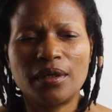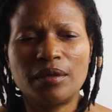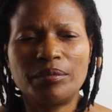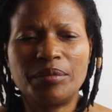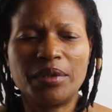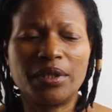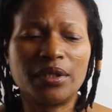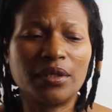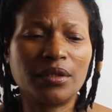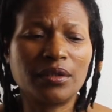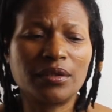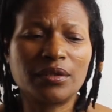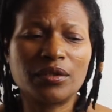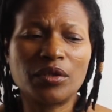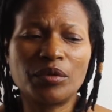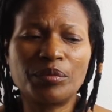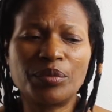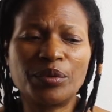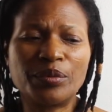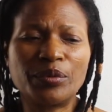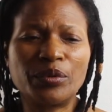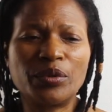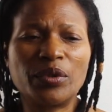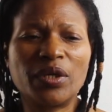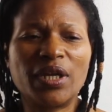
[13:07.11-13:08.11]
Because some
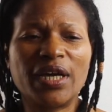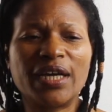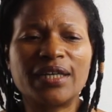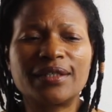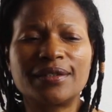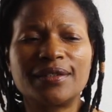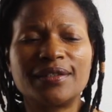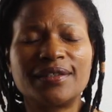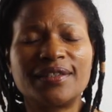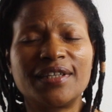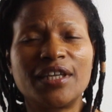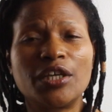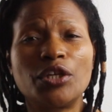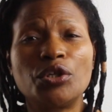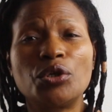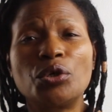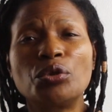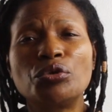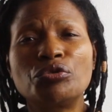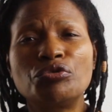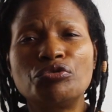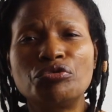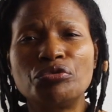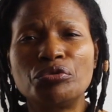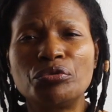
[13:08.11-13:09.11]
people like to say
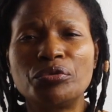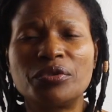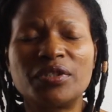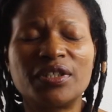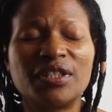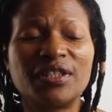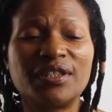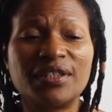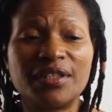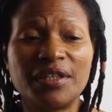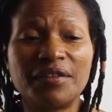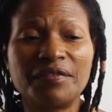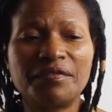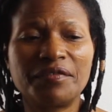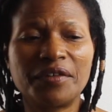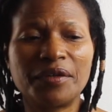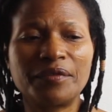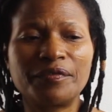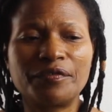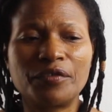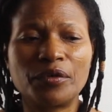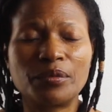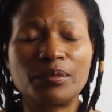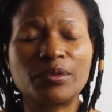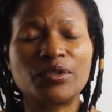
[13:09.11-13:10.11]
your truth is
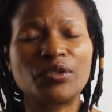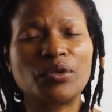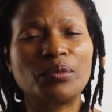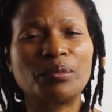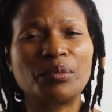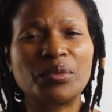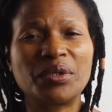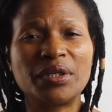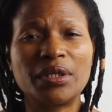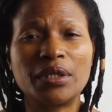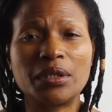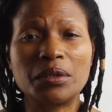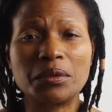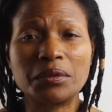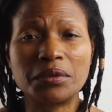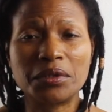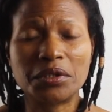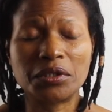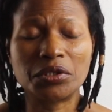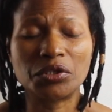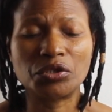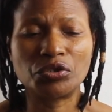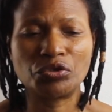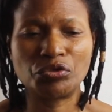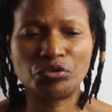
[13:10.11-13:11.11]
different from somebody
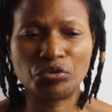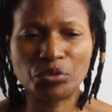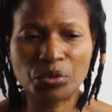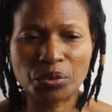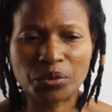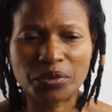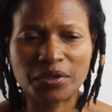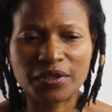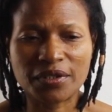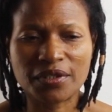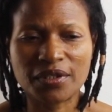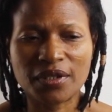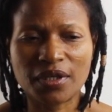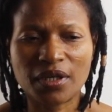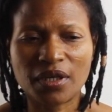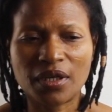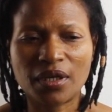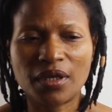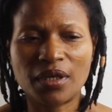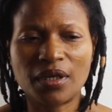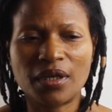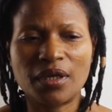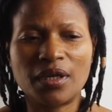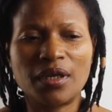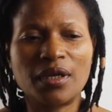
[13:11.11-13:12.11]
else's truth.
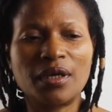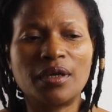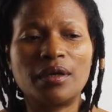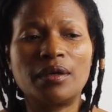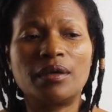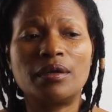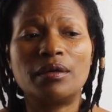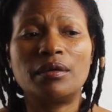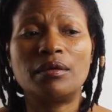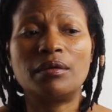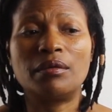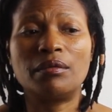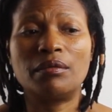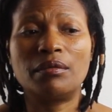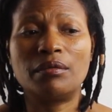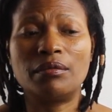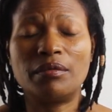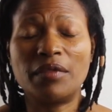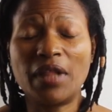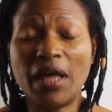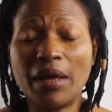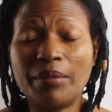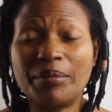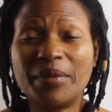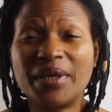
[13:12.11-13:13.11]

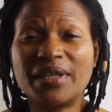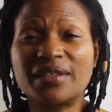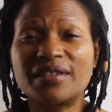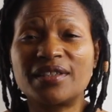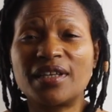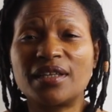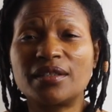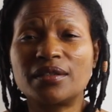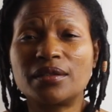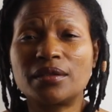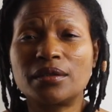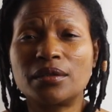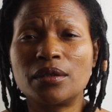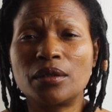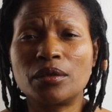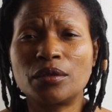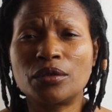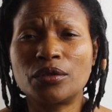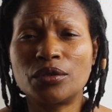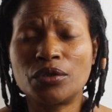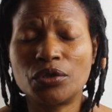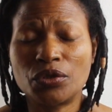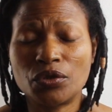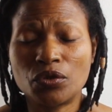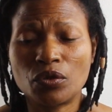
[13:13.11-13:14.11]
That makes sense
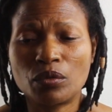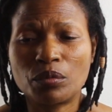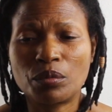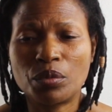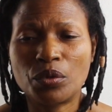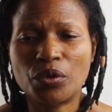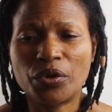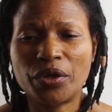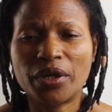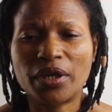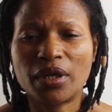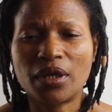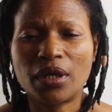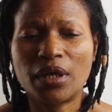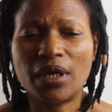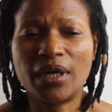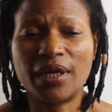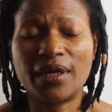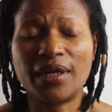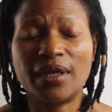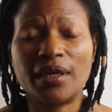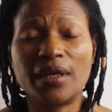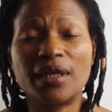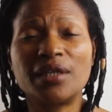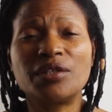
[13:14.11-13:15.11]
to some point,
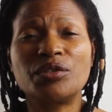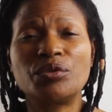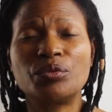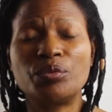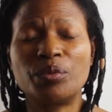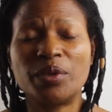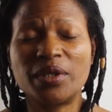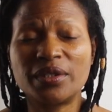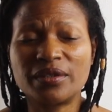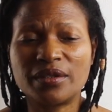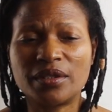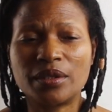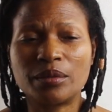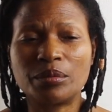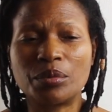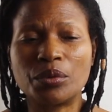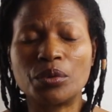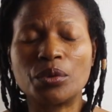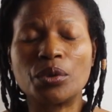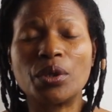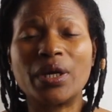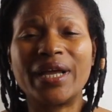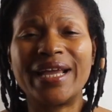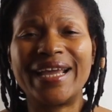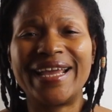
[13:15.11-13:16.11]
and it is
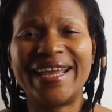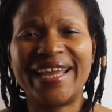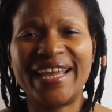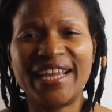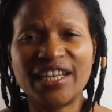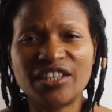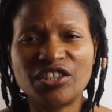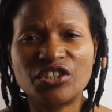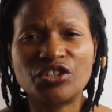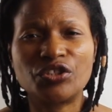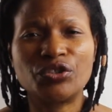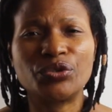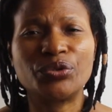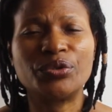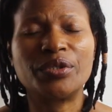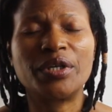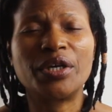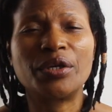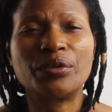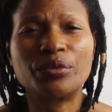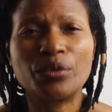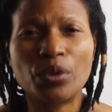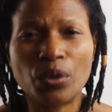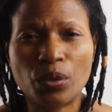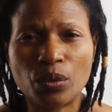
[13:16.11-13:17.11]
reasonable, each to
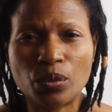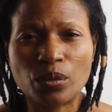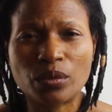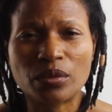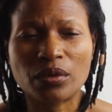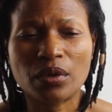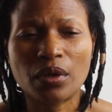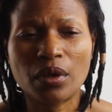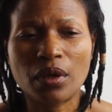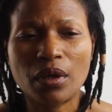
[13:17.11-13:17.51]
their own.